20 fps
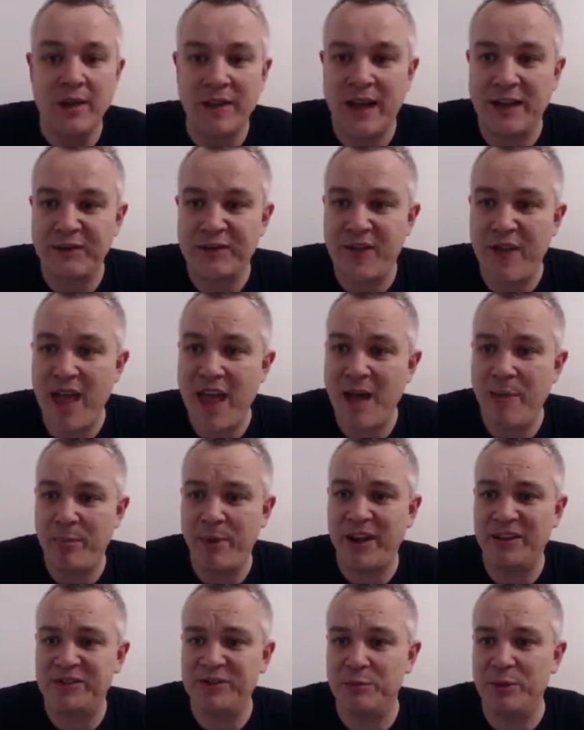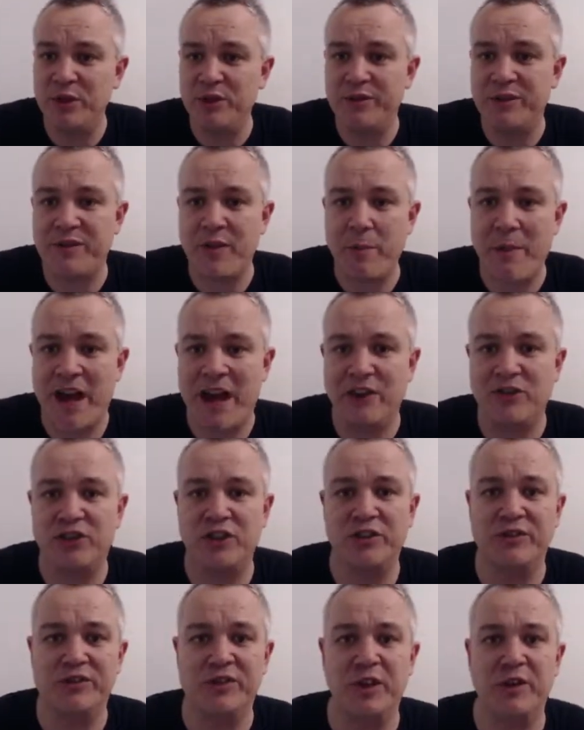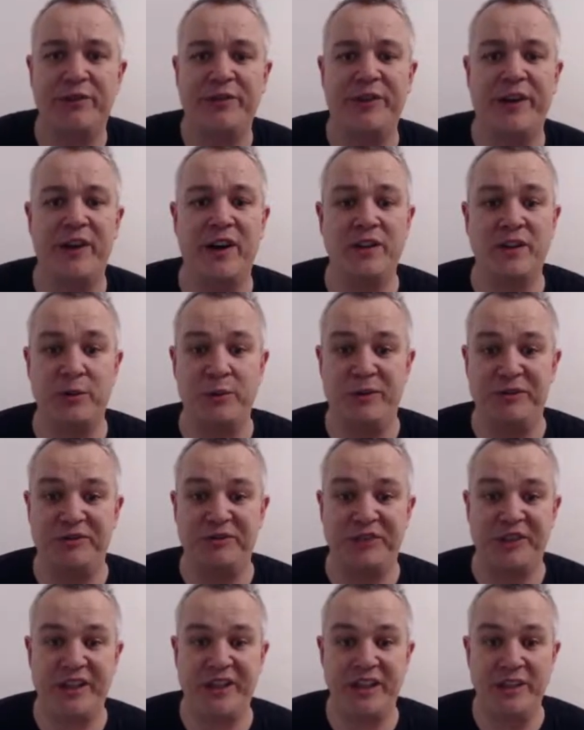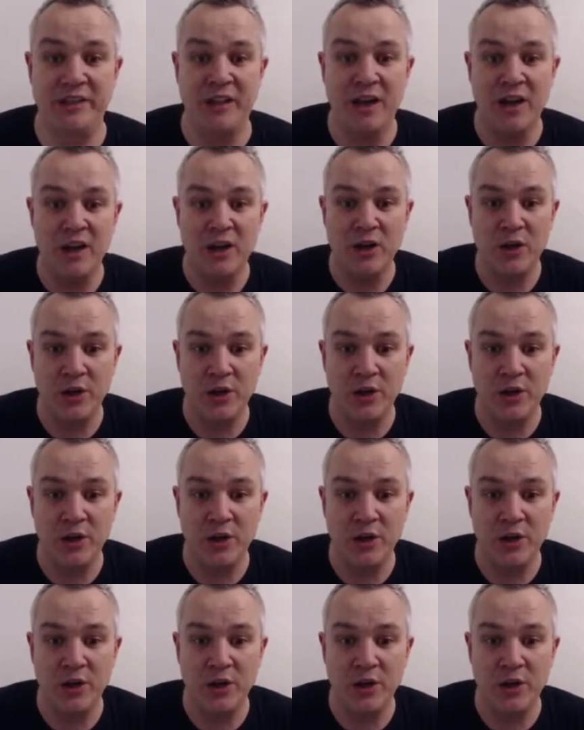That's their best move of the match so far that we've seen.